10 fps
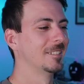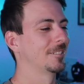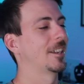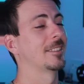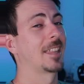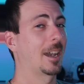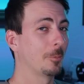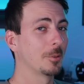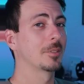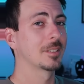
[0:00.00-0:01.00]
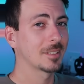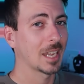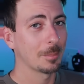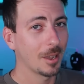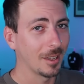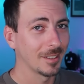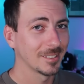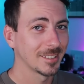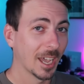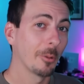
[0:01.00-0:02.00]
Okay, that one, come
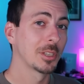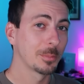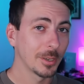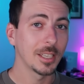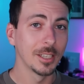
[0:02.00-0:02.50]
on. That one's pretty